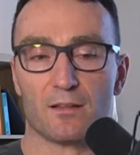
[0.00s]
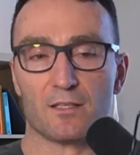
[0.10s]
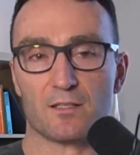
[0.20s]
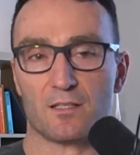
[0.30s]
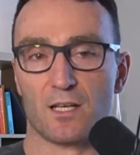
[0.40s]
The
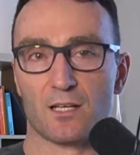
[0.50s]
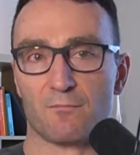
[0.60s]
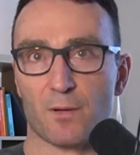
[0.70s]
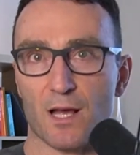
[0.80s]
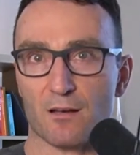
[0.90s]

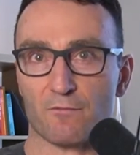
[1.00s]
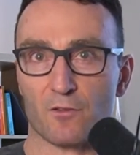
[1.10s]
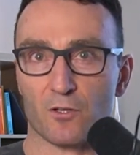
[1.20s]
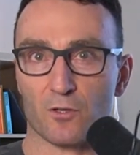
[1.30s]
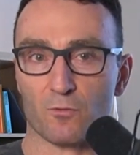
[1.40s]
second part of
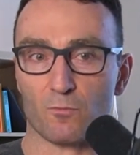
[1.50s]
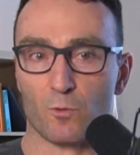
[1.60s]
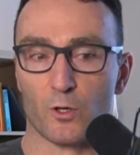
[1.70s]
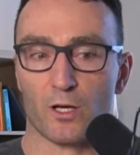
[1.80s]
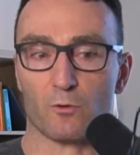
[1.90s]
the
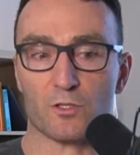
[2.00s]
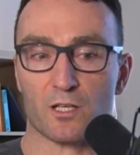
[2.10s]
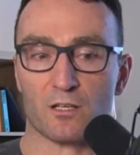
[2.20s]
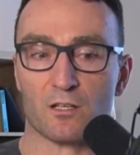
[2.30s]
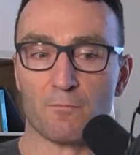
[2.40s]
work, or the
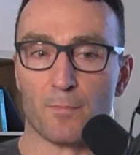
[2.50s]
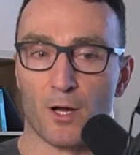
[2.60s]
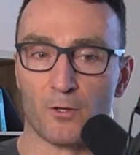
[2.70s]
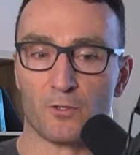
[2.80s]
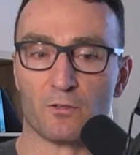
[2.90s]
second
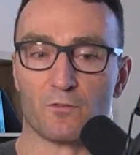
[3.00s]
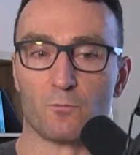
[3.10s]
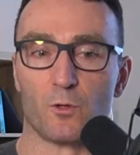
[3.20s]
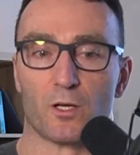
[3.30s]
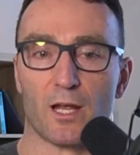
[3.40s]
component of the
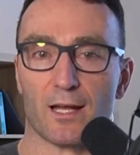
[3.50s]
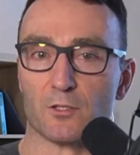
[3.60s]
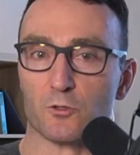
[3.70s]
workout,